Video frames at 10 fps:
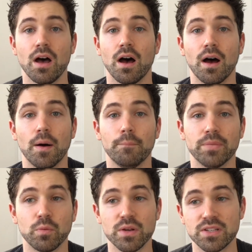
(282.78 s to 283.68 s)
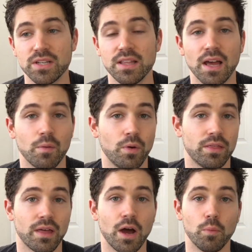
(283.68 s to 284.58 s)
And we see that
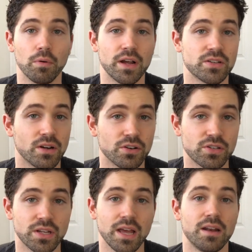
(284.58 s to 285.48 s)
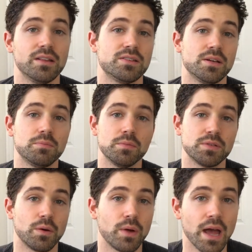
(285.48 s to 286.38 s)
with outbreaks in our skin and
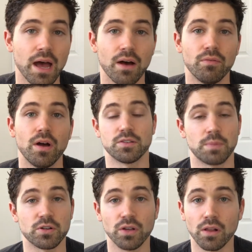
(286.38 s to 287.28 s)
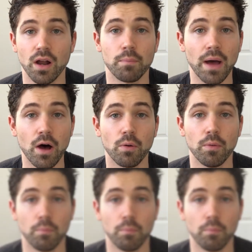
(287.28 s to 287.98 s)
symptoms that we have, especially a lot of bowel